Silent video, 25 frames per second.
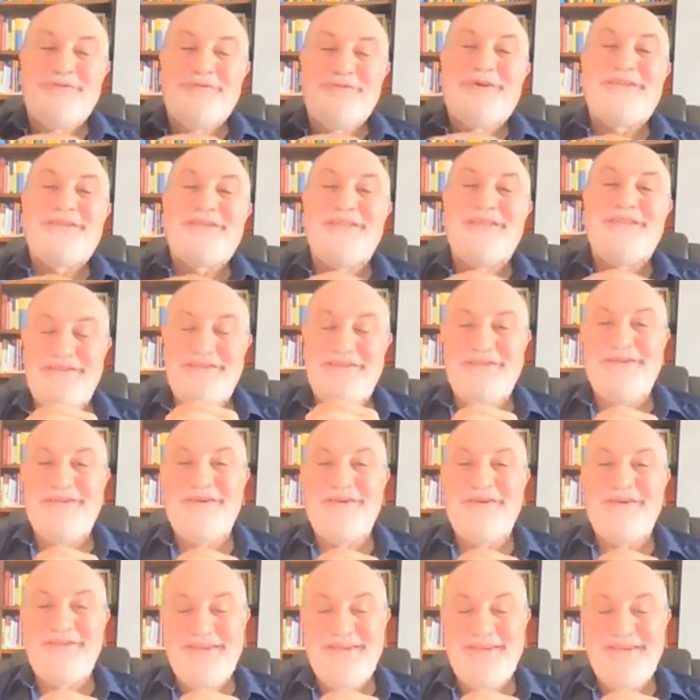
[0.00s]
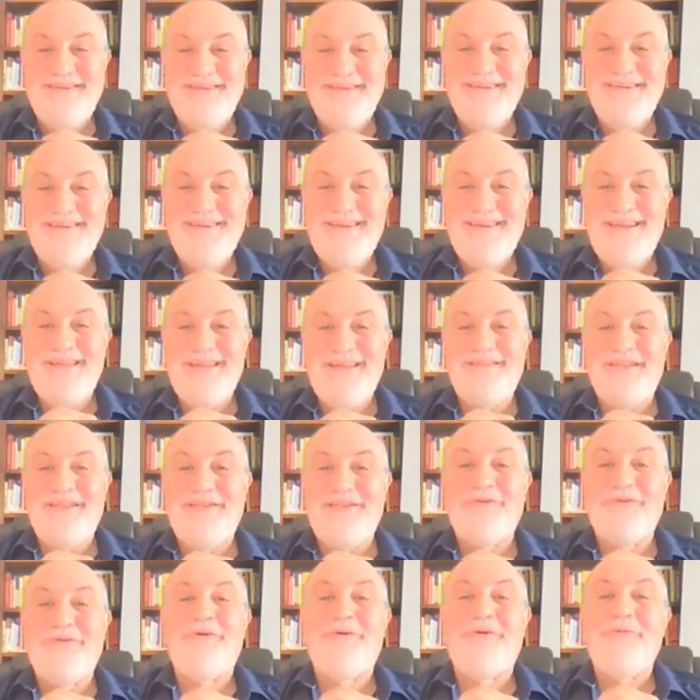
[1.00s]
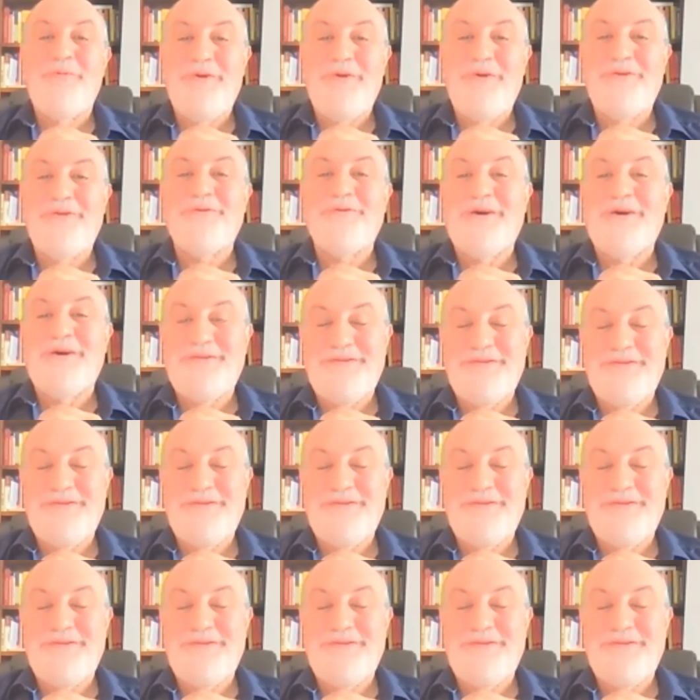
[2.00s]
what's necessary and they don't know where to cut.